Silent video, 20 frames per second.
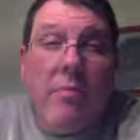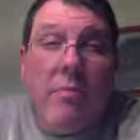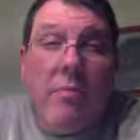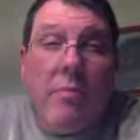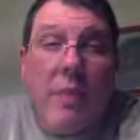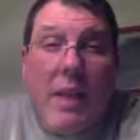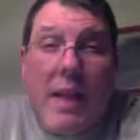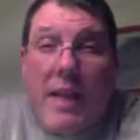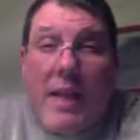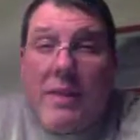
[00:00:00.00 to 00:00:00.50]

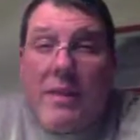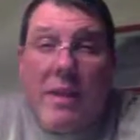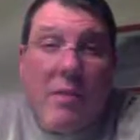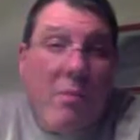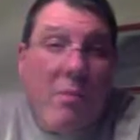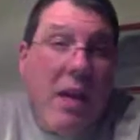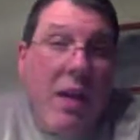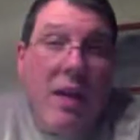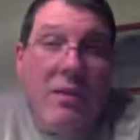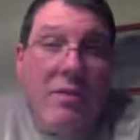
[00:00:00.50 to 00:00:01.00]
plastic
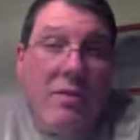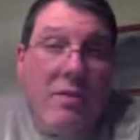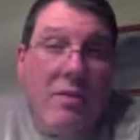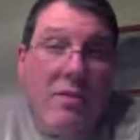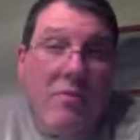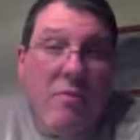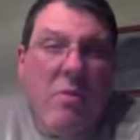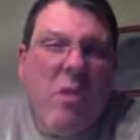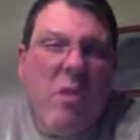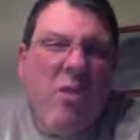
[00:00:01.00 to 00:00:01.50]
models
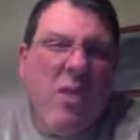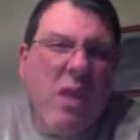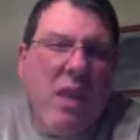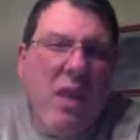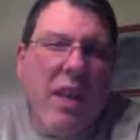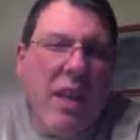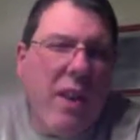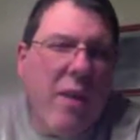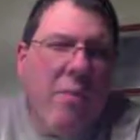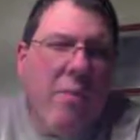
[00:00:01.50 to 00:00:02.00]
of
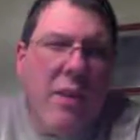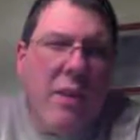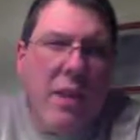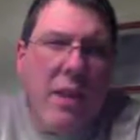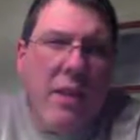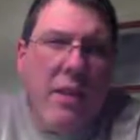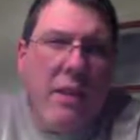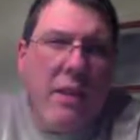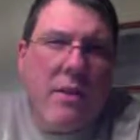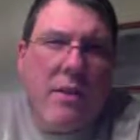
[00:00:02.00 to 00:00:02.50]
mostly
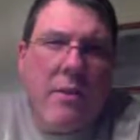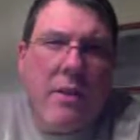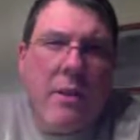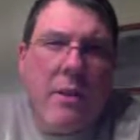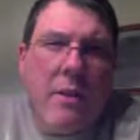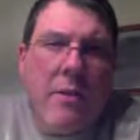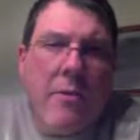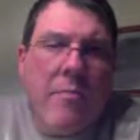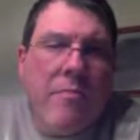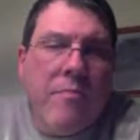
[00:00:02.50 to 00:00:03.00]
airplanes
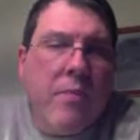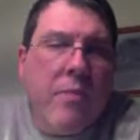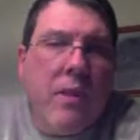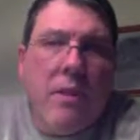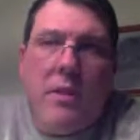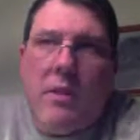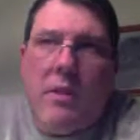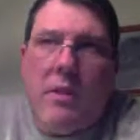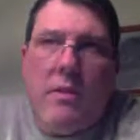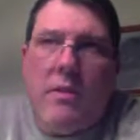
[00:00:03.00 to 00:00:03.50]

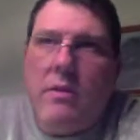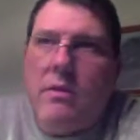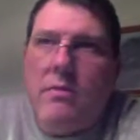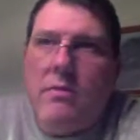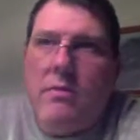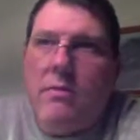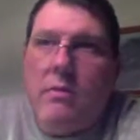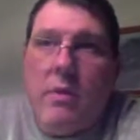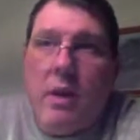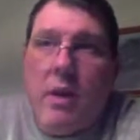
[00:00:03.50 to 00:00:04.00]
since
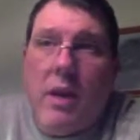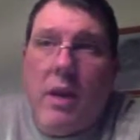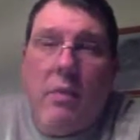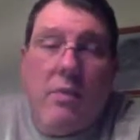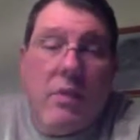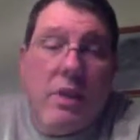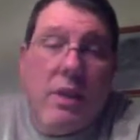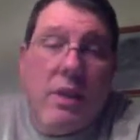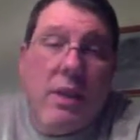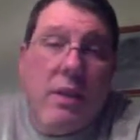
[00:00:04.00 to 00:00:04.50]
I
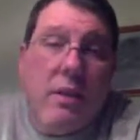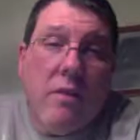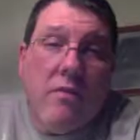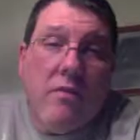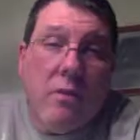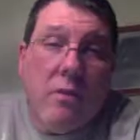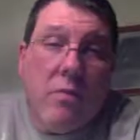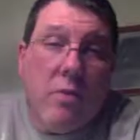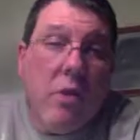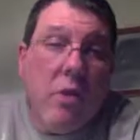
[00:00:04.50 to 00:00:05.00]
was little,
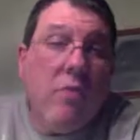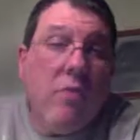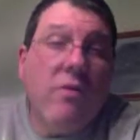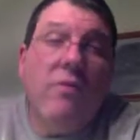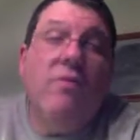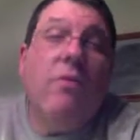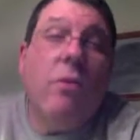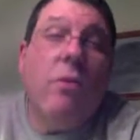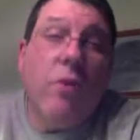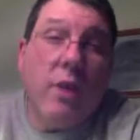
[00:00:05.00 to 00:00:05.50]
for over
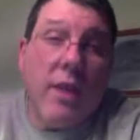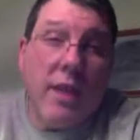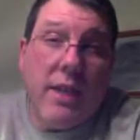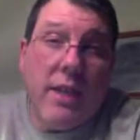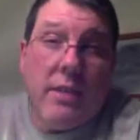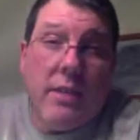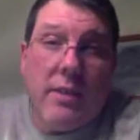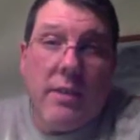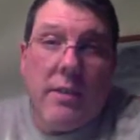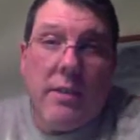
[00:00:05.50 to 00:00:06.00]
40
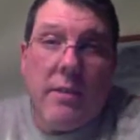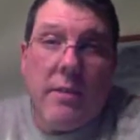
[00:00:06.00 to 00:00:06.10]
years.